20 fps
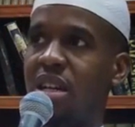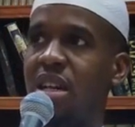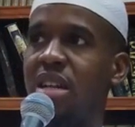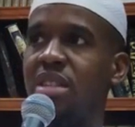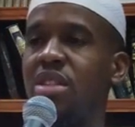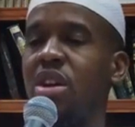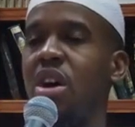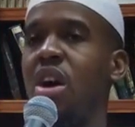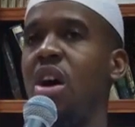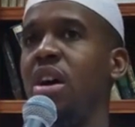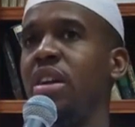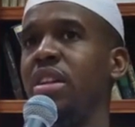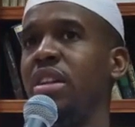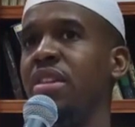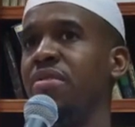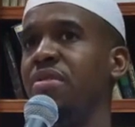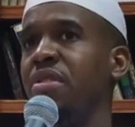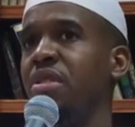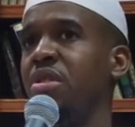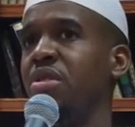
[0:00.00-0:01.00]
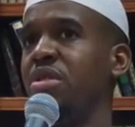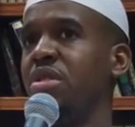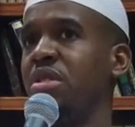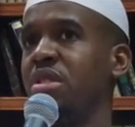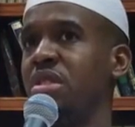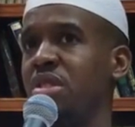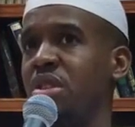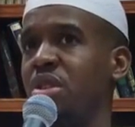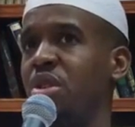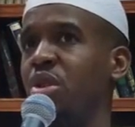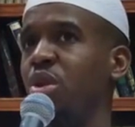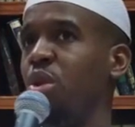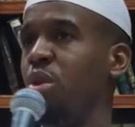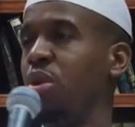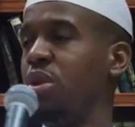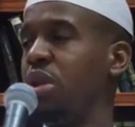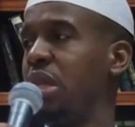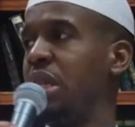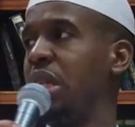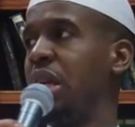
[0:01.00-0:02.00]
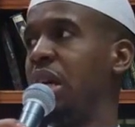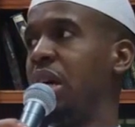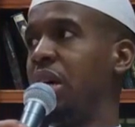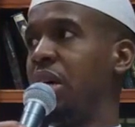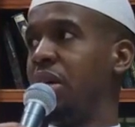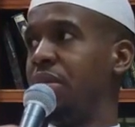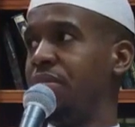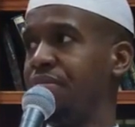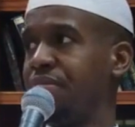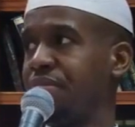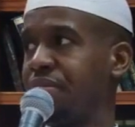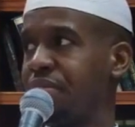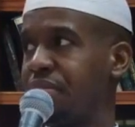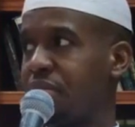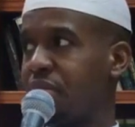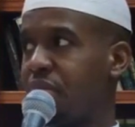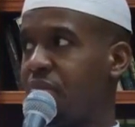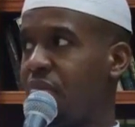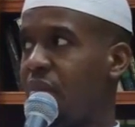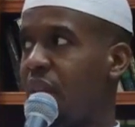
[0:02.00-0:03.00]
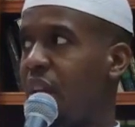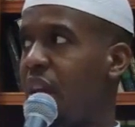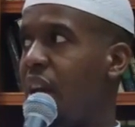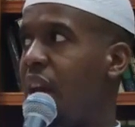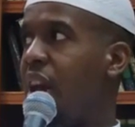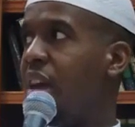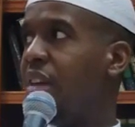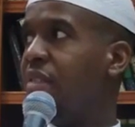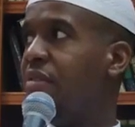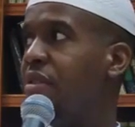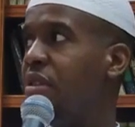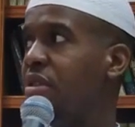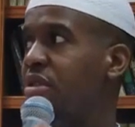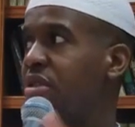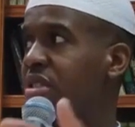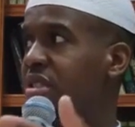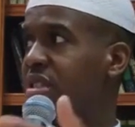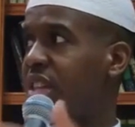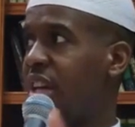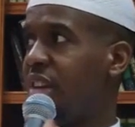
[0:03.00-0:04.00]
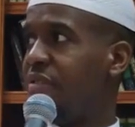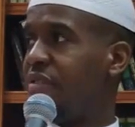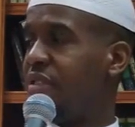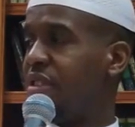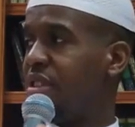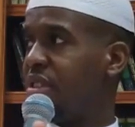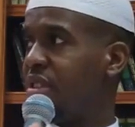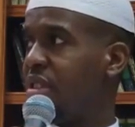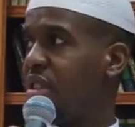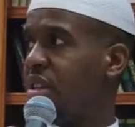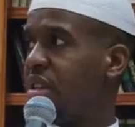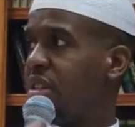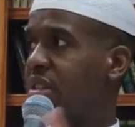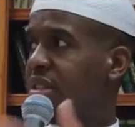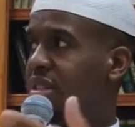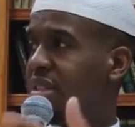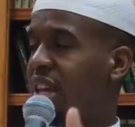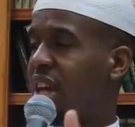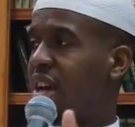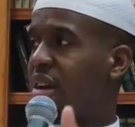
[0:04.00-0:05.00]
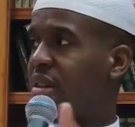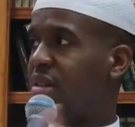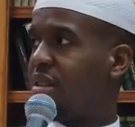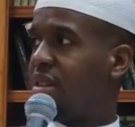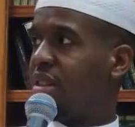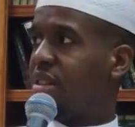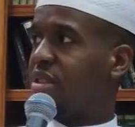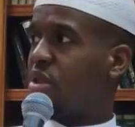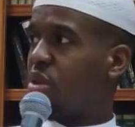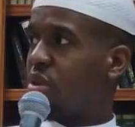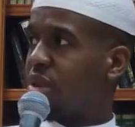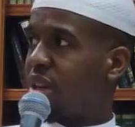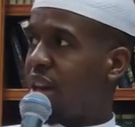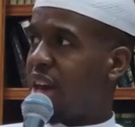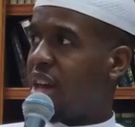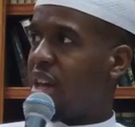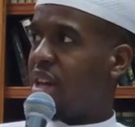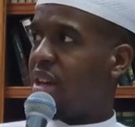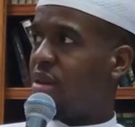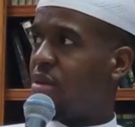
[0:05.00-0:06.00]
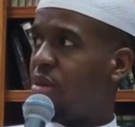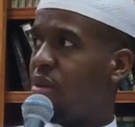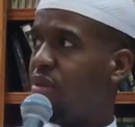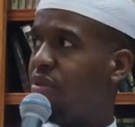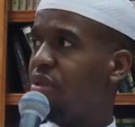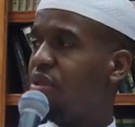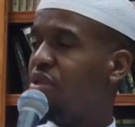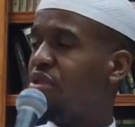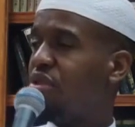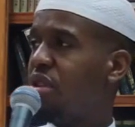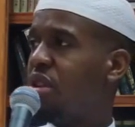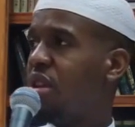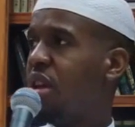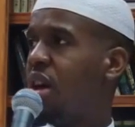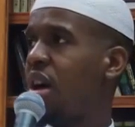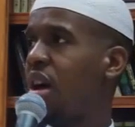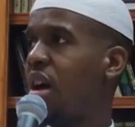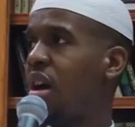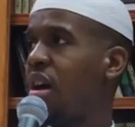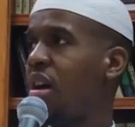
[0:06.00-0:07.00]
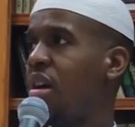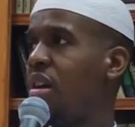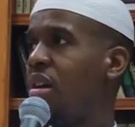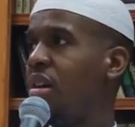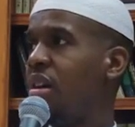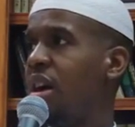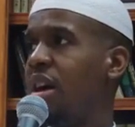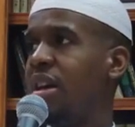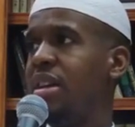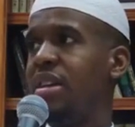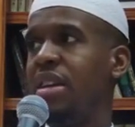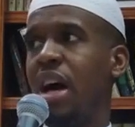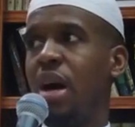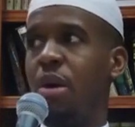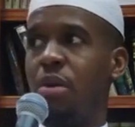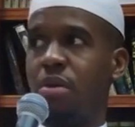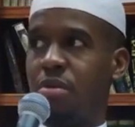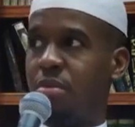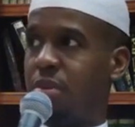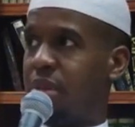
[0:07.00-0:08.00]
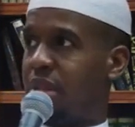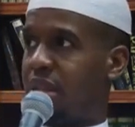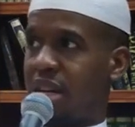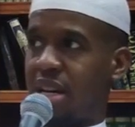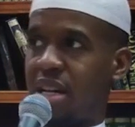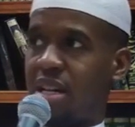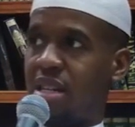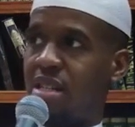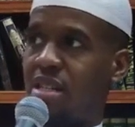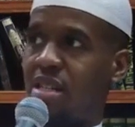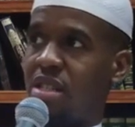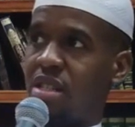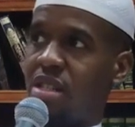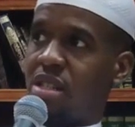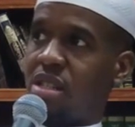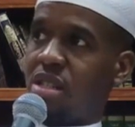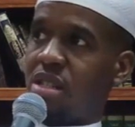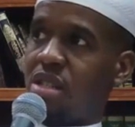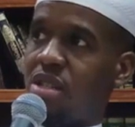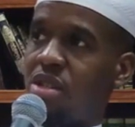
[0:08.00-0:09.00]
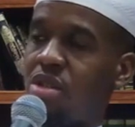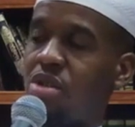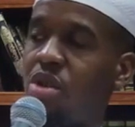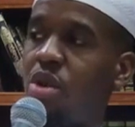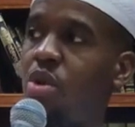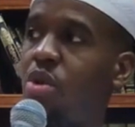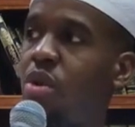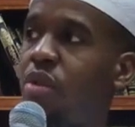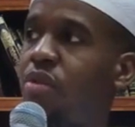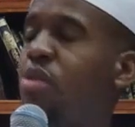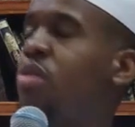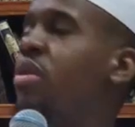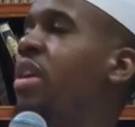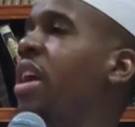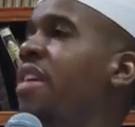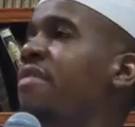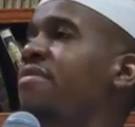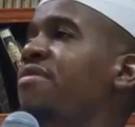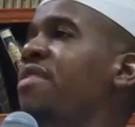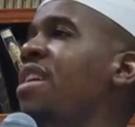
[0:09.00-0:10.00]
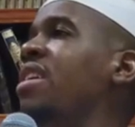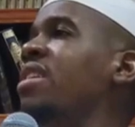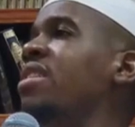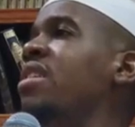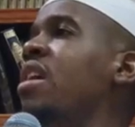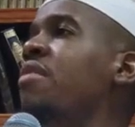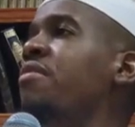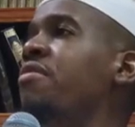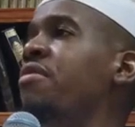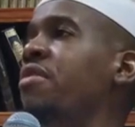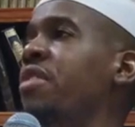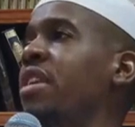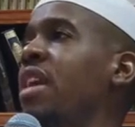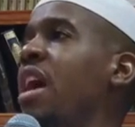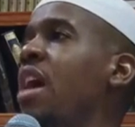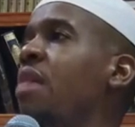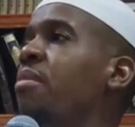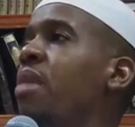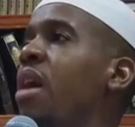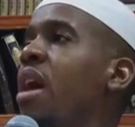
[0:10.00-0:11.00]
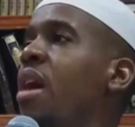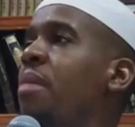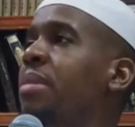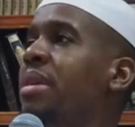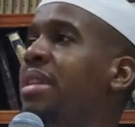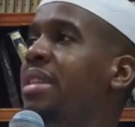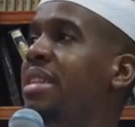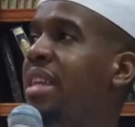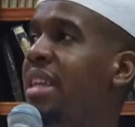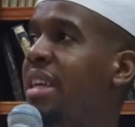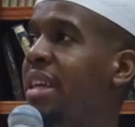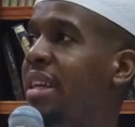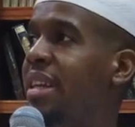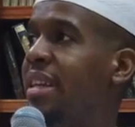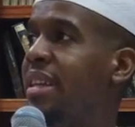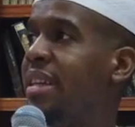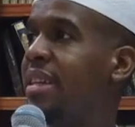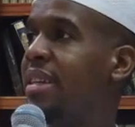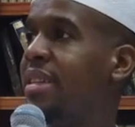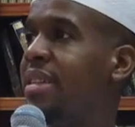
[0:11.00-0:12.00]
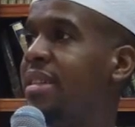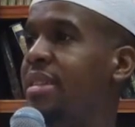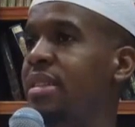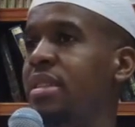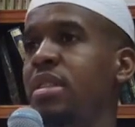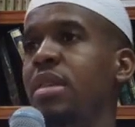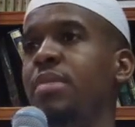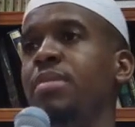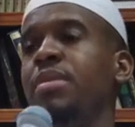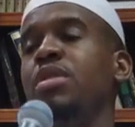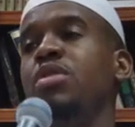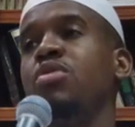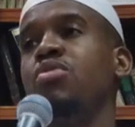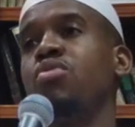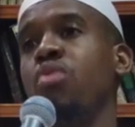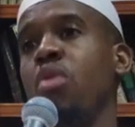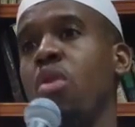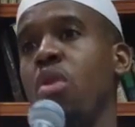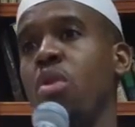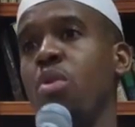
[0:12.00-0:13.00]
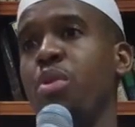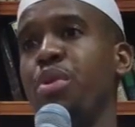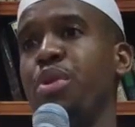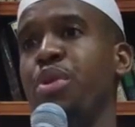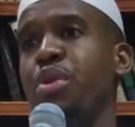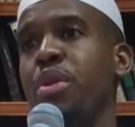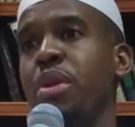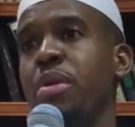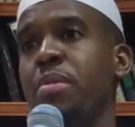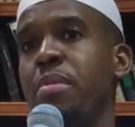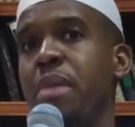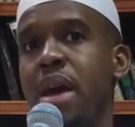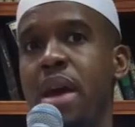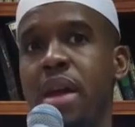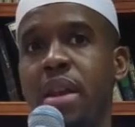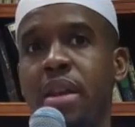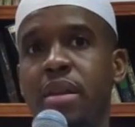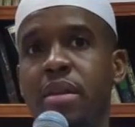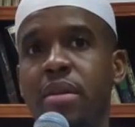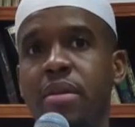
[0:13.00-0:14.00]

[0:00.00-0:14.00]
It's the heart that feels secure with Allah and feels safe and sound and is okay with the sunnah and not with bid'ah. So if you can't find comfort in how Muhammad did it, something's wrong with your iman.